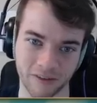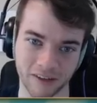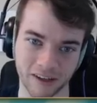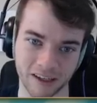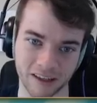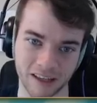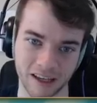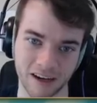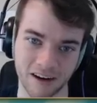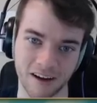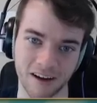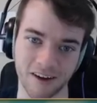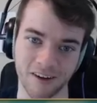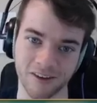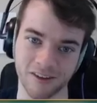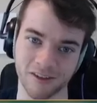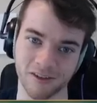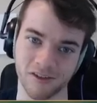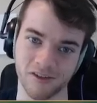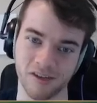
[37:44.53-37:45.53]
like that. Oh, it's
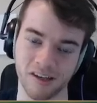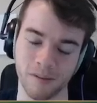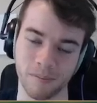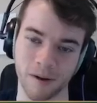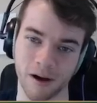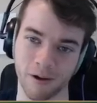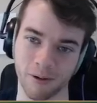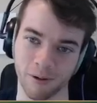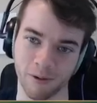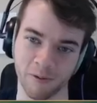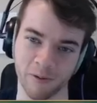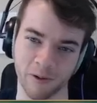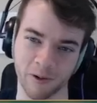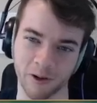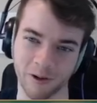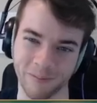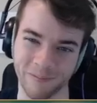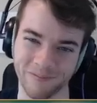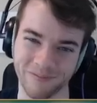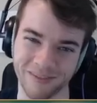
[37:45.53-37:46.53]
her Z-powered
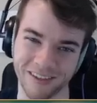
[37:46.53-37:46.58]
form.